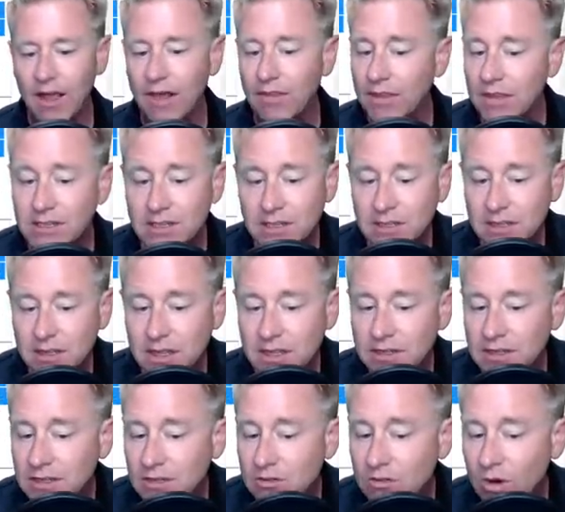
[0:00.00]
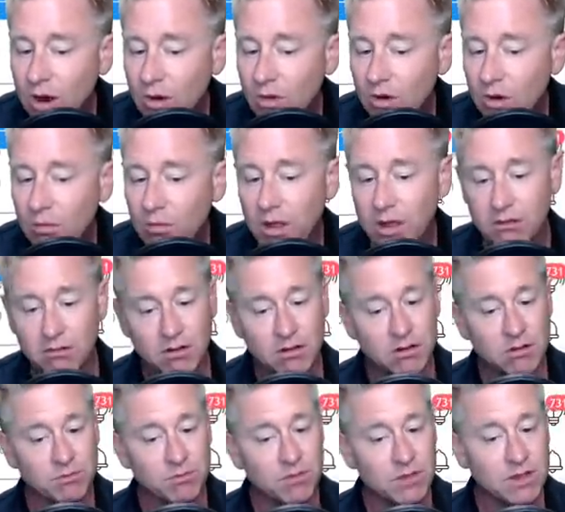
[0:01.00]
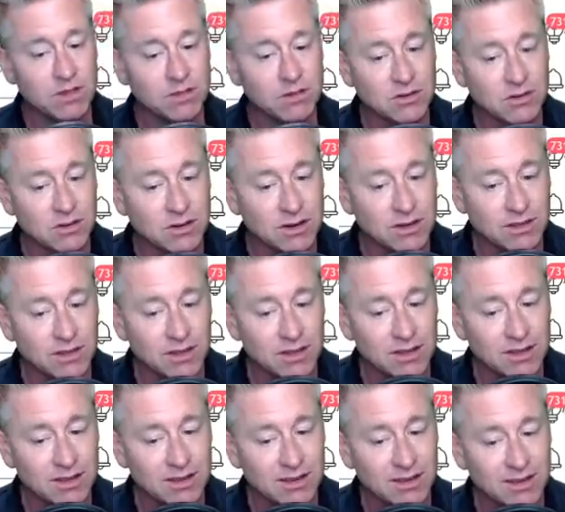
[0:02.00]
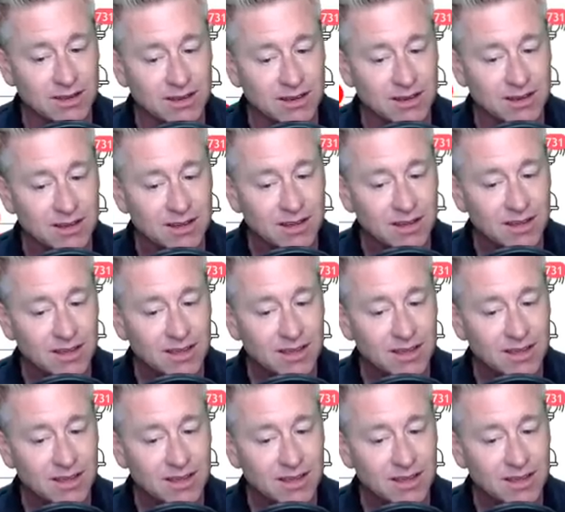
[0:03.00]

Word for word: And this is this is right where I'm like, well, these are, I think, uh,